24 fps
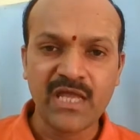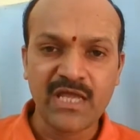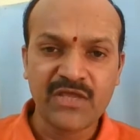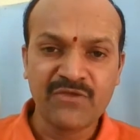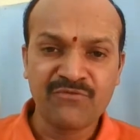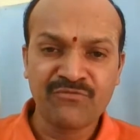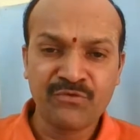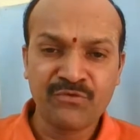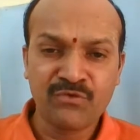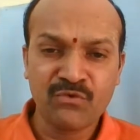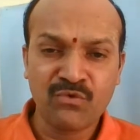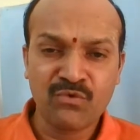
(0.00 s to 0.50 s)

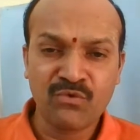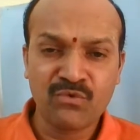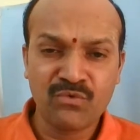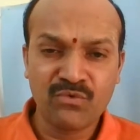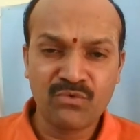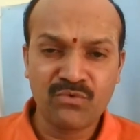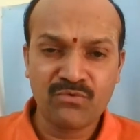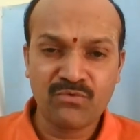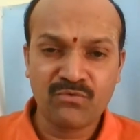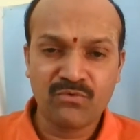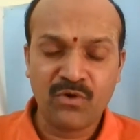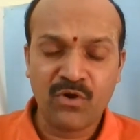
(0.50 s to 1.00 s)
If you
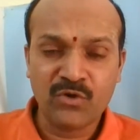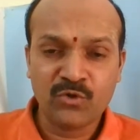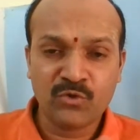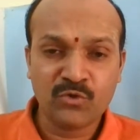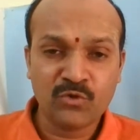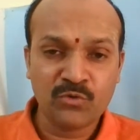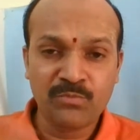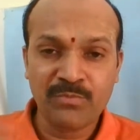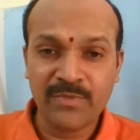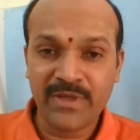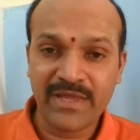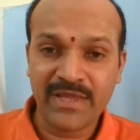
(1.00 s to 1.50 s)
want
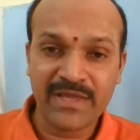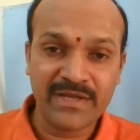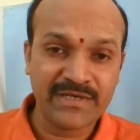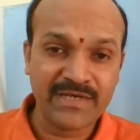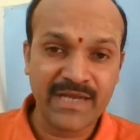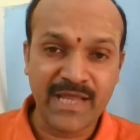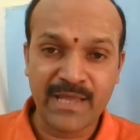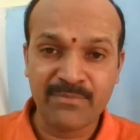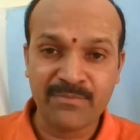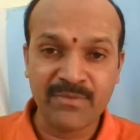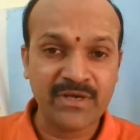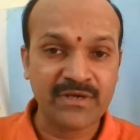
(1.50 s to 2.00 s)
to make
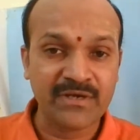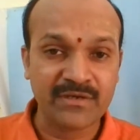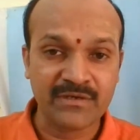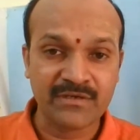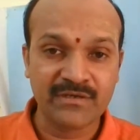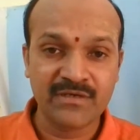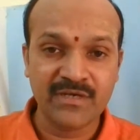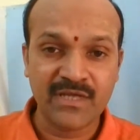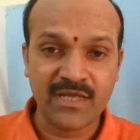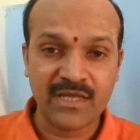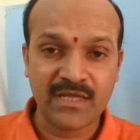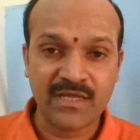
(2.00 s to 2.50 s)

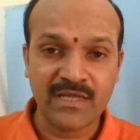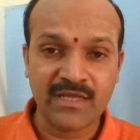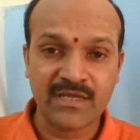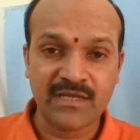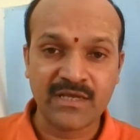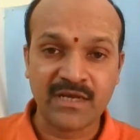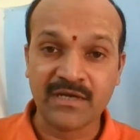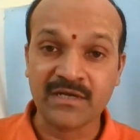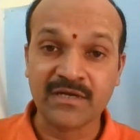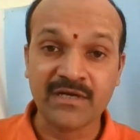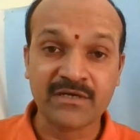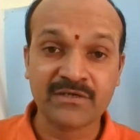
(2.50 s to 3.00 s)
diamond a
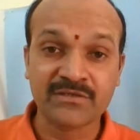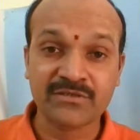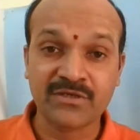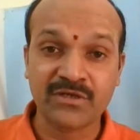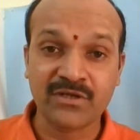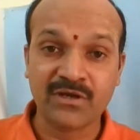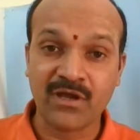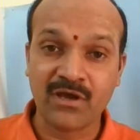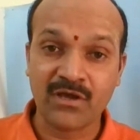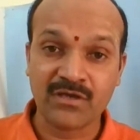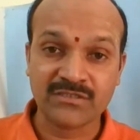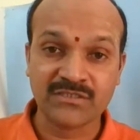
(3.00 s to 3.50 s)

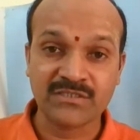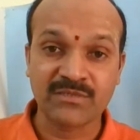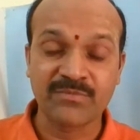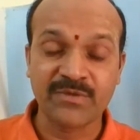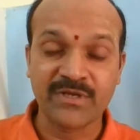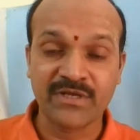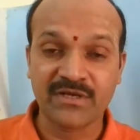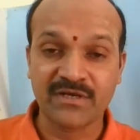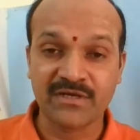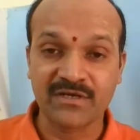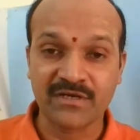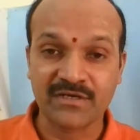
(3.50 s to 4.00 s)
conductor or
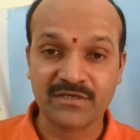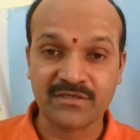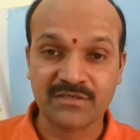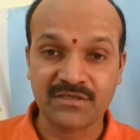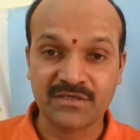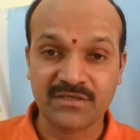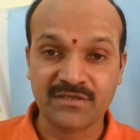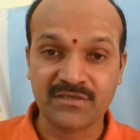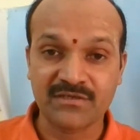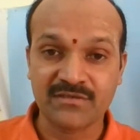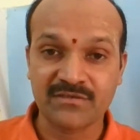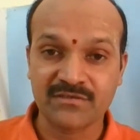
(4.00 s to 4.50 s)

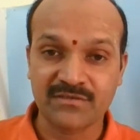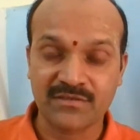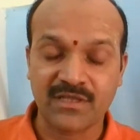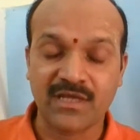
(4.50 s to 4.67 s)
semiconductor,